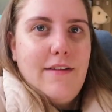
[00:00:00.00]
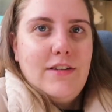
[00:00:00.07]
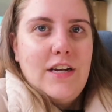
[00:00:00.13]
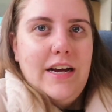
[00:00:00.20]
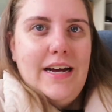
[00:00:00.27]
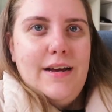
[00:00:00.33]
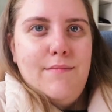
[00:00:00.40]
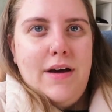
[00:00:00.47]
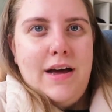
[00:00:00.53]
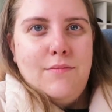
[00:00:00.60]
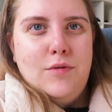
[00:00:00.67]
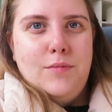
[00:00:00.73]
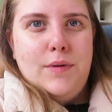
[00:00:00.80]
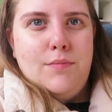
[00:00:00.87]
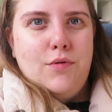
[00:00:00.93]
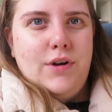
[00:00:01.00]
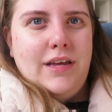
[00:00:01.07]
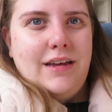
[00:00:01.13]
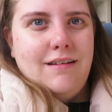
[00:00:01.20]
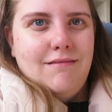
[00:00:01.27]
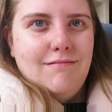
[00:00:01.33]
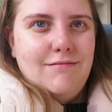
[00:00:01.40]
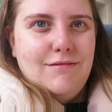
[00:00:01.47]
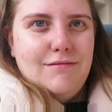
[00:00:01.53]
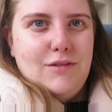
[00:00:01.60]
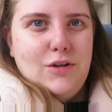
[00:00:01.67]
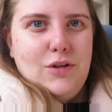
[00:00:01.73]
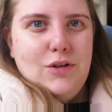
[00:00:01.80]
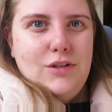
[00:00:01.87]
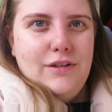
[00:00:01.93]
have time, I will be putting
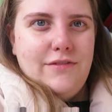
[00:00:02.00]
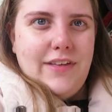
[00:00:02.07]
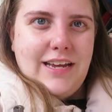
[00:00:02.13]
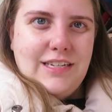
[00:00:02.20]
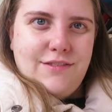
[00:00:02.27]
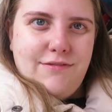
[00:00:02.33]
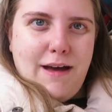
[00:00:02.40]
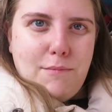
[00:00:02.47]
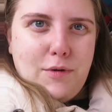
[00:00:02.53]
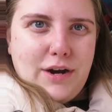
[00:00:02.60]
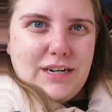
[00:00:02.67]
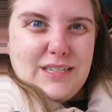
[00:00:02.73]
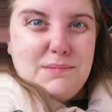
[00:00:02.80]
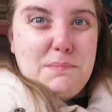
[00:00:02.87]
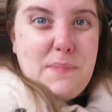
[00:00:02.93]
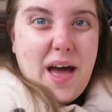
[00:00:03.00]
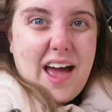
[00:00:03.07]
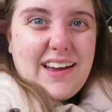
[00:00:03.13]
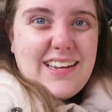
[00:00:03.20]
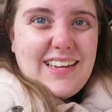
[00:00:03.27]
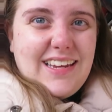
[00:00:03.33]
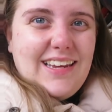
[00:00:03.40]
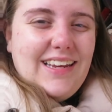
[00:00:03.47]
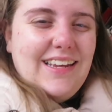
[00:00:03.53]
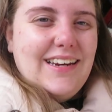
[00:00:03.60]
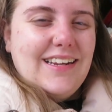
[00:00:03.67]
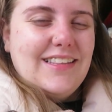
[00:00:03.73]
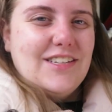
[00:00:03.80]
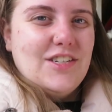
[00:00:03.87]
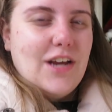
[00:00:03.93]
all of these fabrics back
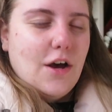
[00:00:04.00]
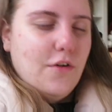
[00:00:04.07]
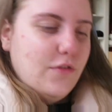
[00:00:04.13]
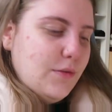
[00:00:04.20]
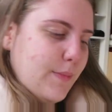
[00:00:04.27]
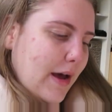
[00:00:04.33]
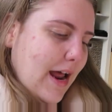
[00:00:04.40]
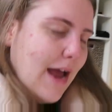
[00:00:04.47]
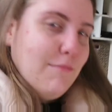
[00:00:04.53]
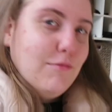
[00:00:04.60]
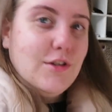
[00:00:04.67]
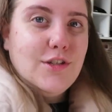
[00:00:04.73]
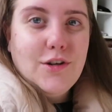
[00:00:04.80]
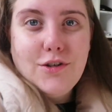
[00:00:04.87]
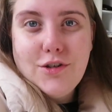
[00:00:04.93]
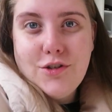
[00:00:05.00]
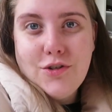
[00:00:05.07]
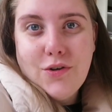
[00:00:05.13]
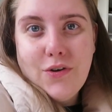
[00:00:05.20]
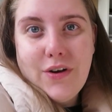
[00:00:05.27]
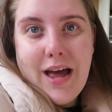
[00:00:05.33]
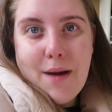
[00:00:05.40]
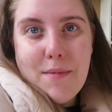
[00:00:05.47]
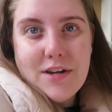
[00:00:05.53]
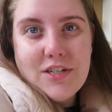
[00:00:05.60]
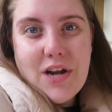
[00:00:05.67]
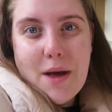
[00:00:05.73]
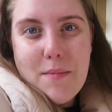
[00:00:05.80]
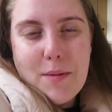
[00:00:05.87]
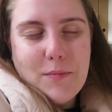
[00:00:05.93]
in the shelves, but I'm just not too sure how much
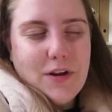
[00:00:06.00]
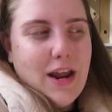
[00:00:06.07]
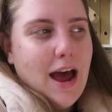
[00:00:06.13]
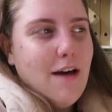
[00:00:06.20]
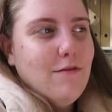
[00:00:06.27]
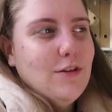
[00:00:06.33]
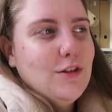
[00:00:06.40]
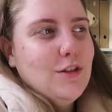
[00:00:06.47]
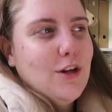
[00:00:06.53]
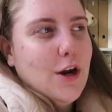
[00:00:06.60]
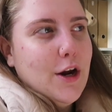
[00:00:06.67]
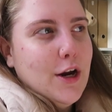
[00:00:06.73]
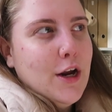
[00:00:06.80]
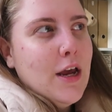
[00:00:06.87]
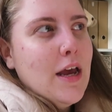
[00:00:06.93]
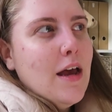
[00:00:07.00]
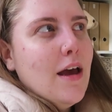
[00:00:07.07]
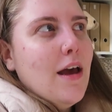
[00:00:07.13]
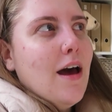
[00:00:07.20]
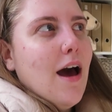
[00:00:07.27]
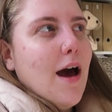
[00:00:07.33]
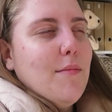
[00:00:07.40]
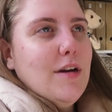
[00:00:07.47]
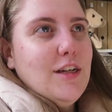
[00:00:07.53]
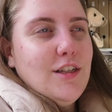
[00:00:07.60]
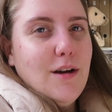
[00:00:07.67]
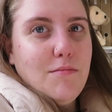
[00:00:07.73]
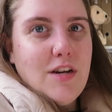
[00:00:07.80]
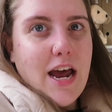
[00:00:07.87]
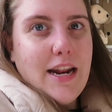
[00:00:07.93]
time I'm gonna have. So I'm gonna
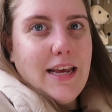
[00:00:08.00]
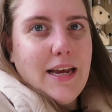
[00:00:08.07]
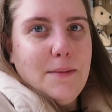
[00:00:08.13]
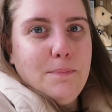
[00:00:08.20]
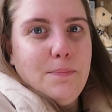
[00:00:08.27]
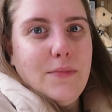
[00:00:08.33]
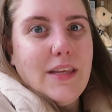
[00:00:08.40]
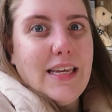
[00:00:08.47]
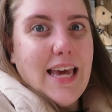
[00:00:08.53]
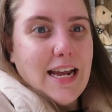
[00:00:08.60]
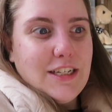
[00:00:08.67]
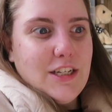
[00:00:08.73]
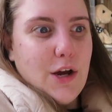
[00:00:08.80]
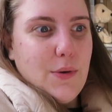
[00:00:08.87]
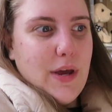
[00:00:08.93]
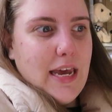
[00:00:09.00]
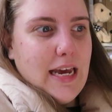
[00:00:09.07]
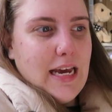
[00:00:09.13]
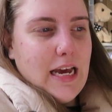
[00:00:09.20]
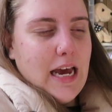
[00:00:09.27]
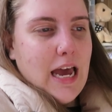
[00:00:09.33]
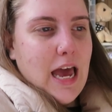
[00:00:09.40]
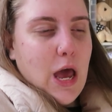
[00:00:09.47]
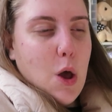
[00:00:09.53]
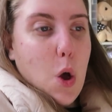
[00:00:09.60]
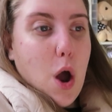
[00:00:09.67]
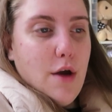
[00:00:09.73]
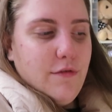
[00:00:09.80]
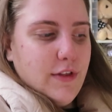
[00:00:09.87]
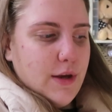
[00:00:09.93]
stop chatting, get sewing.
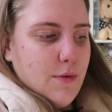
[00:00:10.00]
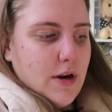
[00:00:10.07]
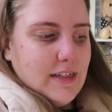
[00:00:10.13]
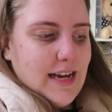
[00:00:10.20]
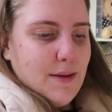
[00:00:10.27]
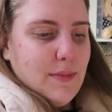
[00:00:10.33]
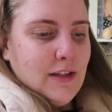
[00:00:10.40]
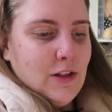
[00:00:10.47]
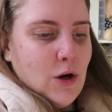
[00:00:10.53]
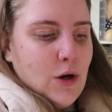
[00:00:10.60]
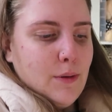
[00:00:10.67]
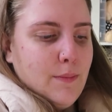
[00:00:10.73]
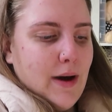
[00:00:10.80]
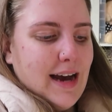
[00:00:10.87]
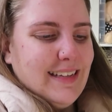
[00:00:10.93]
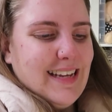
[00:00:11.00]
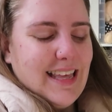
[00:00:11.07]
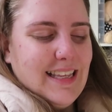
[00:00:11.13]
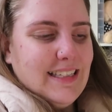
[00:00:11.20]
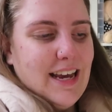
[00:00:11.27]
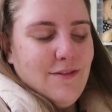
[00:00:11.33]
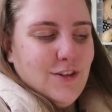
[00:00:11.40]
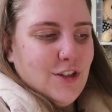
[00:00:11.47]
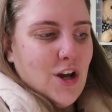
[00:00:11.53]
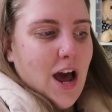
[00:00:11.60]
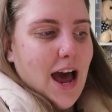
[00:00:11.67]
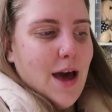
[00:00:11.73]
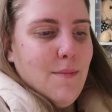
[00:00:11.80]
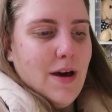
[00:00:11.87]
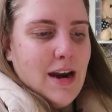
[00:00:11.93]
Hopefully it won't take me long, but I say this every
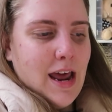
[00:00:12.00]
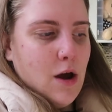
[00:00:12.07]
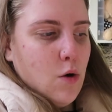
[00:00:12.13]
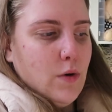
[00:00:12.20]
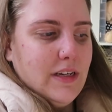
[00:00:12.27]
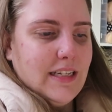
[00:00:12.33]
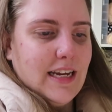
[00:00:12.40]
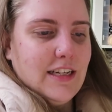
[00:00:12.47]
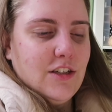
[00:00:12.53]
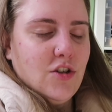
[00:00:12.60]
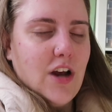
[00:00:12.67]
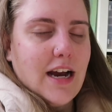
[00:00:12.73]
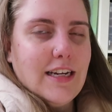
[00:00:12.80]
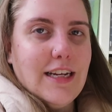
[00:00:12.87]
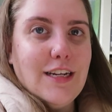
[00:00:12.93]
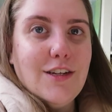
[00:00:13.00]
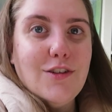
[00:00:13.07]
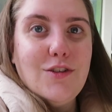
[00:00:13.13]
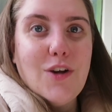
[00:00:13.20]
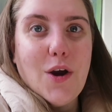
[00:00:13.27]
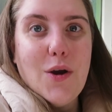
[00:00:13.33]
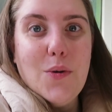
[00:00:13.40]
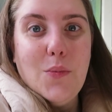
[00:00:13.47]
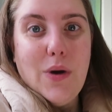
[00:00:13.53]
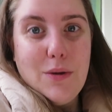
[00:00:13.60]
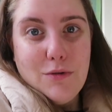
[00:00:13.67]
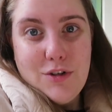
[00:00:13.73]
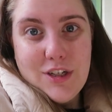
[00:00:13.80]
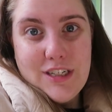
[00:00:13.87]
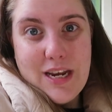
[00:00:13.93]
time and I always get distracted. So we
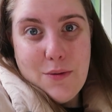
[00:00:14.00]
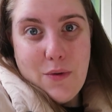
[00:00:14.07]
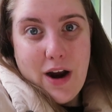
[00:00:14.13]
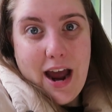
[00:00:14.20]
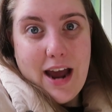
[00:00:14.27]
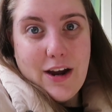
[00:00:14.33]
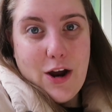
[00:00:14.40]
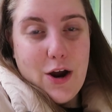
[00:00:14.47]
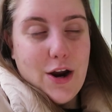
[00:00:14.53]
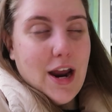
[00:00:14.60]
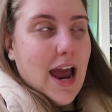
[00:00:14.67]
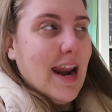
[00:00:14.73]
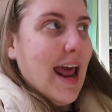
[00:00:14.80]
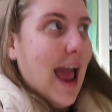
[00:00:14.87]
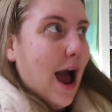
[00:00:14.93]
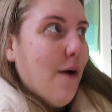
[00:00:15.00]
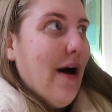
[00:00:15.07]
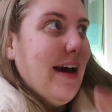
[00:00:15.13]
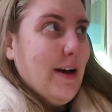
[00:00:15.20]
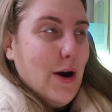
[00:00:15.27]
will just see where I go and how I